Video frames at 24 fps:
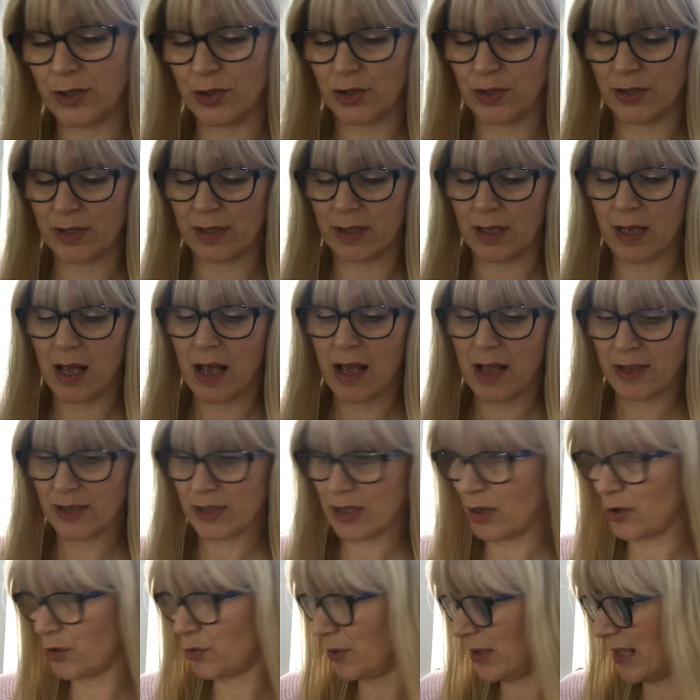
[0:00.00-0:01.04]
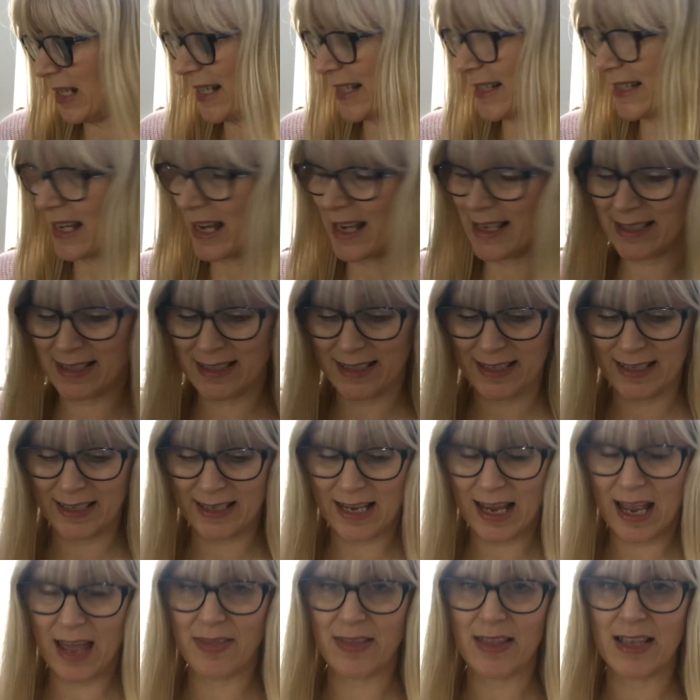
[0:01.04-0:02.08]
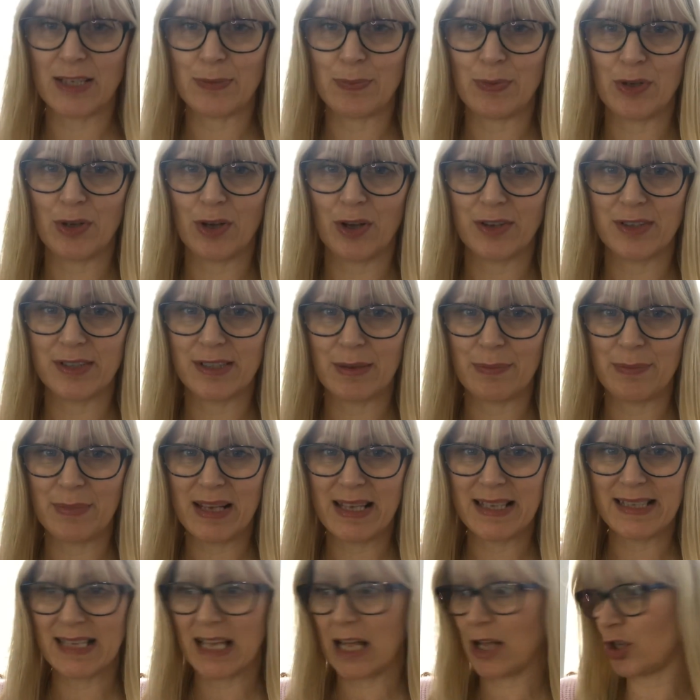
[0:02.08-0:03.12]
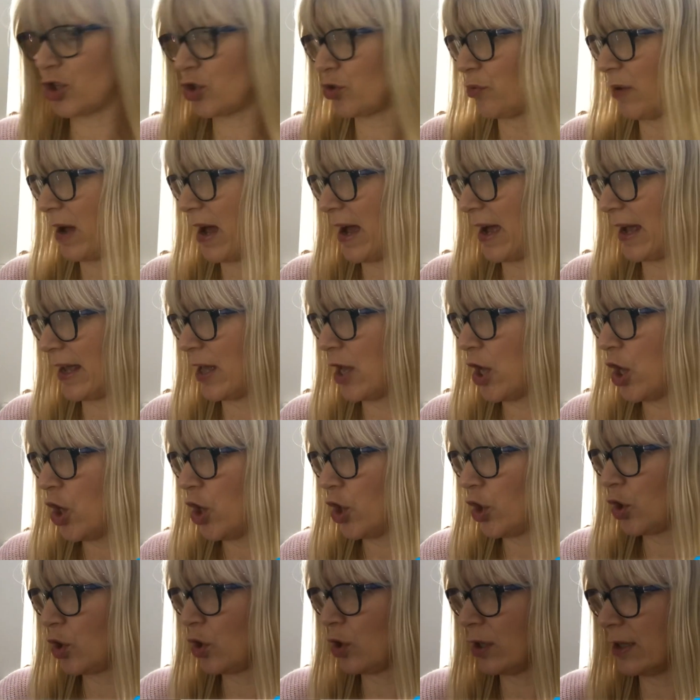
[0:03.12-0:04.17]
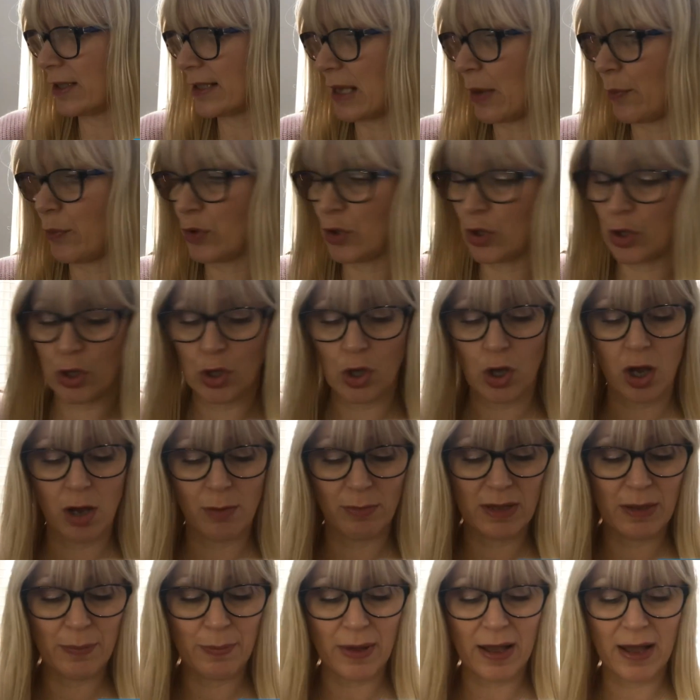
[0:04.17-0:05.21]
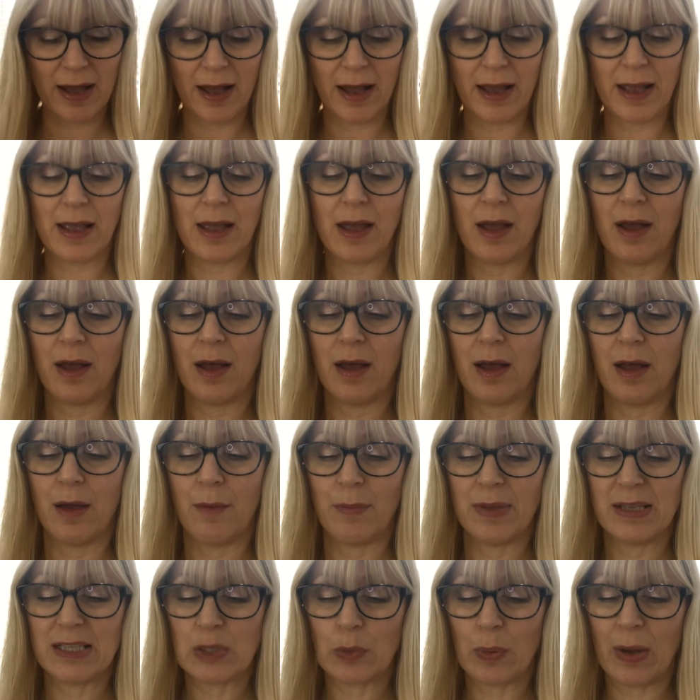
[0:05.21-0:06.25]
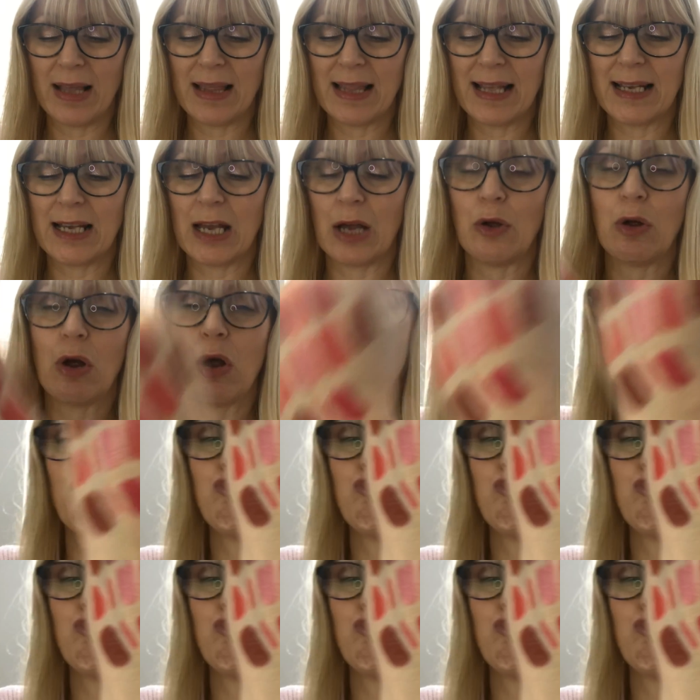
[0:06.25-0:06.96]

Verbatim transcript: and just so I was really excited to get this because it means that I'll try colours that I wouldn't normally buy but it's quite like a, a